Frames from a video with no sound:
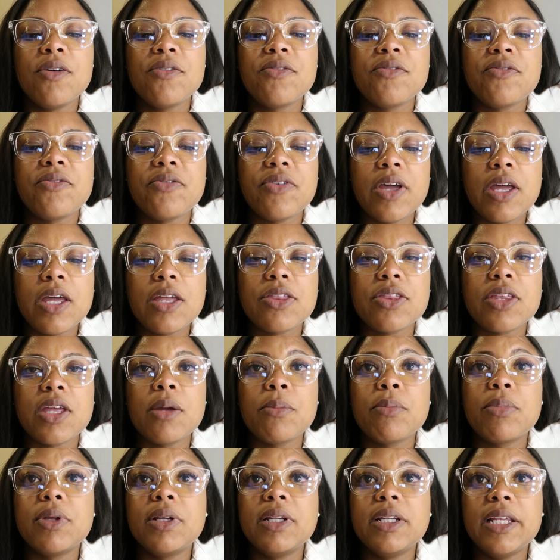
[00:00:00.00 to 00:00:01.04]
faith
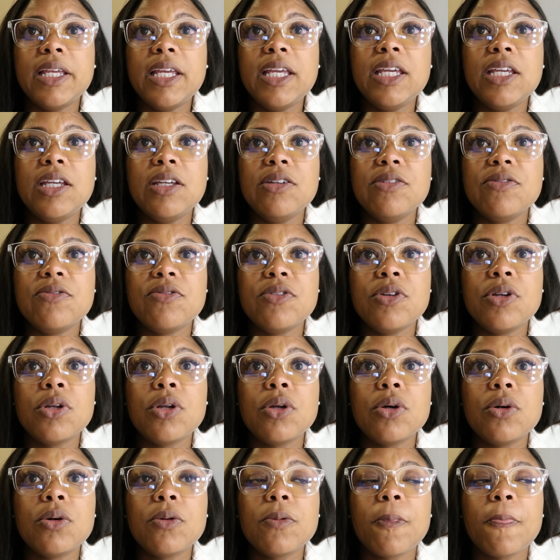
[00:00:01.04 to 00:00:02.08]
and belief you
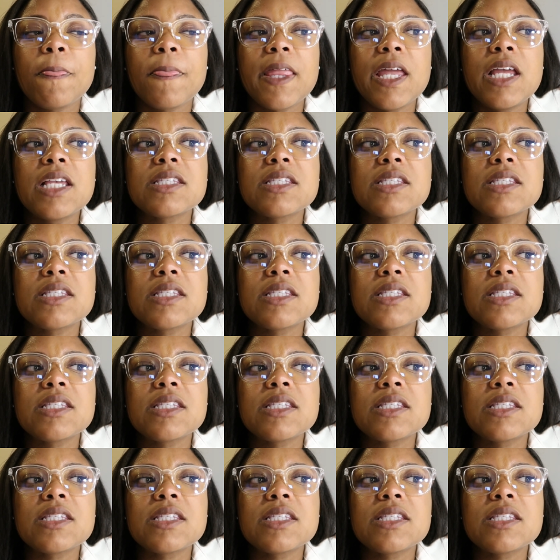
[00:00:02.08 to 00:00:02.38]
know